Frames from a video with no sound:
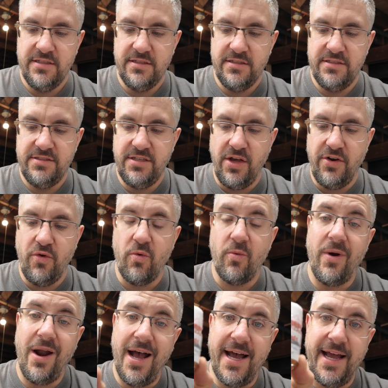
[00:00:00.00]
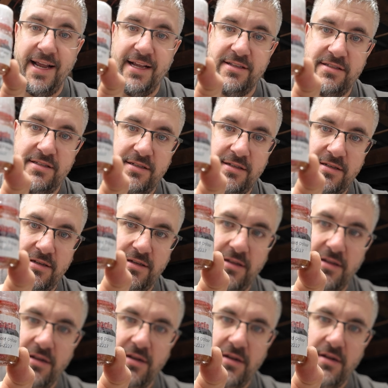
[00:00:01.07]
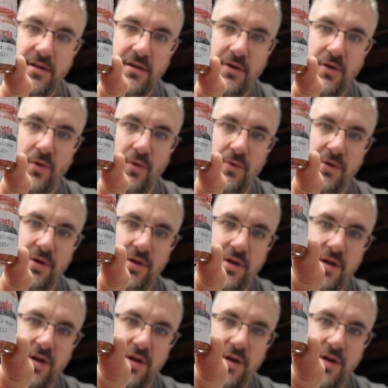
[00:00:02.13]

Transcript: Sunrise Gold